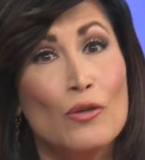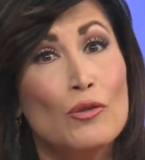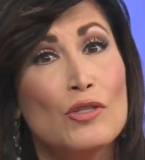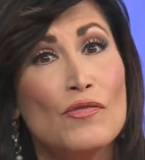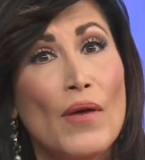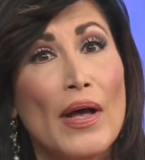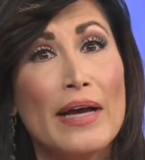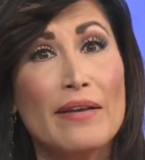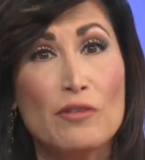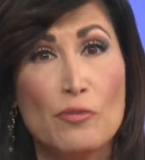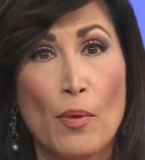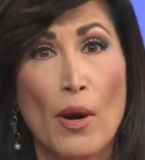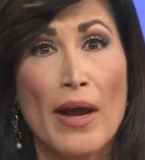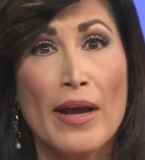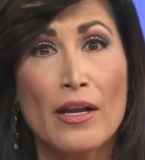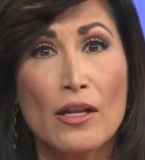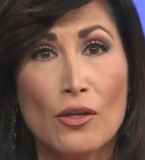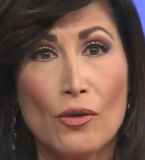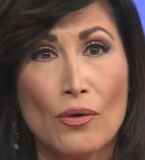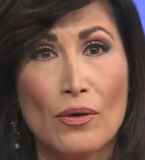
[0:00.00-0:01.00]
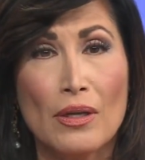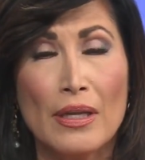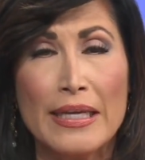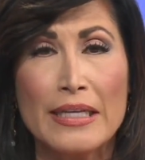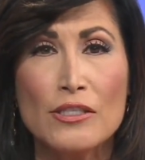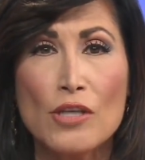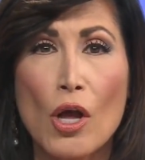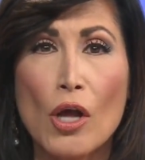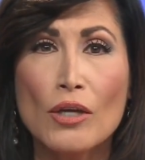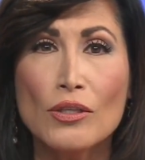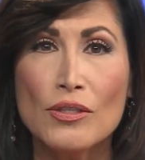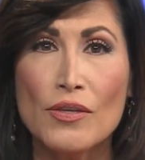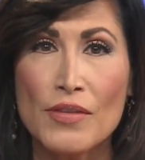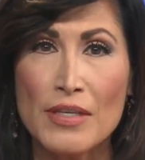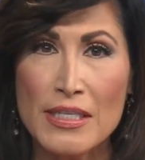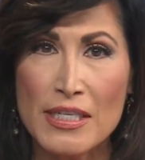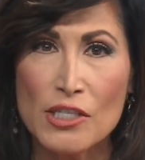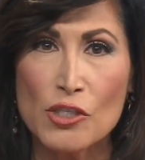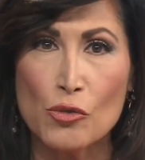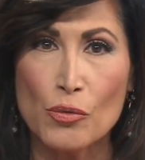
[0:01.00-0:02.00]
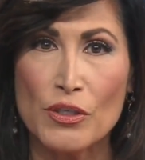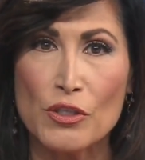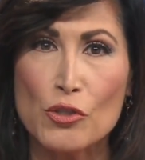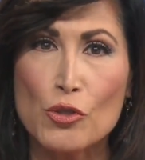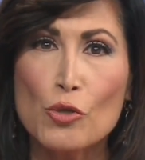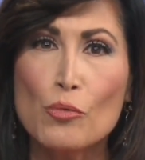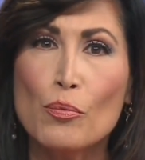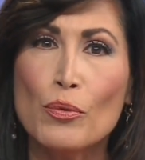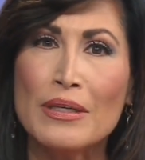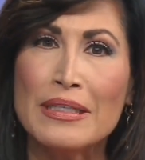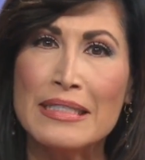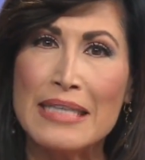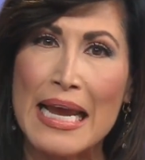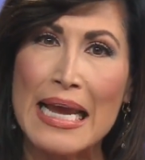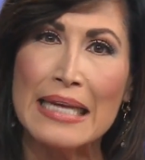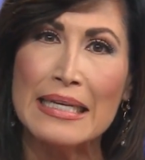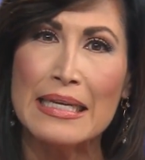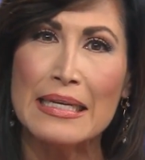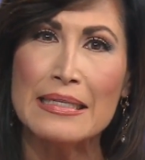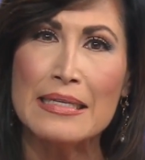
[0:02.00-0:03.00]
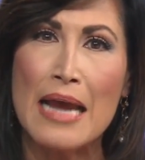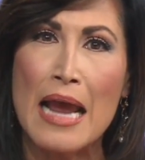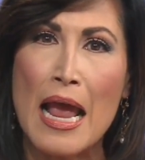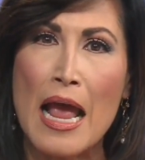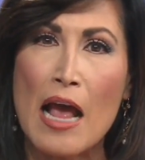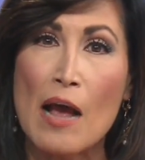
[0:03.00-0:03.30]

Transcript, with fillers: News 5's Bryant Clerkley talked to the district superintendent